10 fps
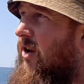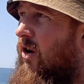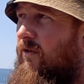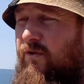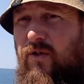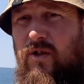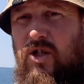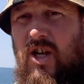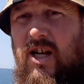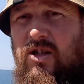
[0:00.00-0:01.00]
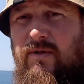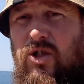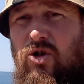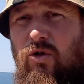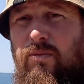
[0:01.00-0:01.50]
of the size of a
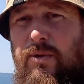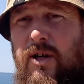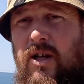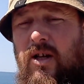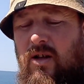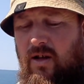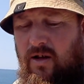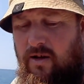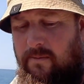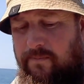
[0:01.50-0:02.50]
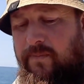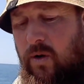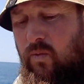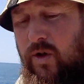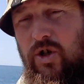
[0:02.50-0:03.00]
taupe,
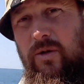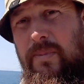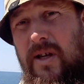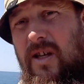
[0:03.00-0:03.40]
which could be,